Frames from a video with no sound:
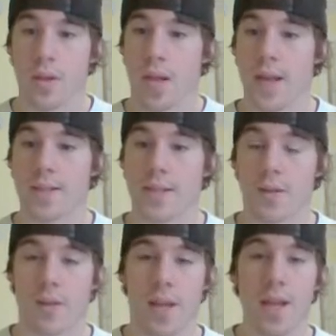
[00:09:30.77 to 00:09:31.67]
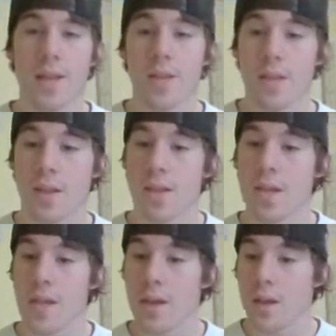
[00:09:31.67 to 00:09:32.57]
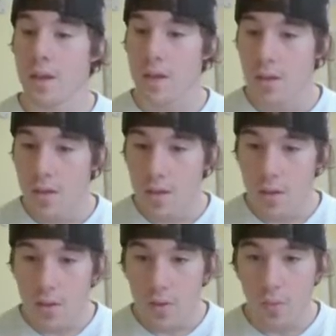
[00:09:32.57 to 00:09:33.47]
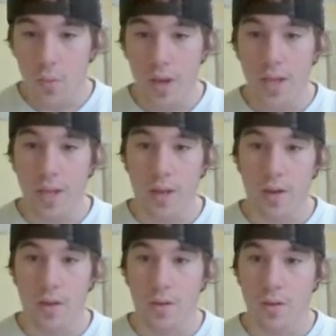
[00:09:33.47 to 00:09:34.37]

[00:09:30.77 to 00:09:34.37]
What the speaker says: As he'll land the white here.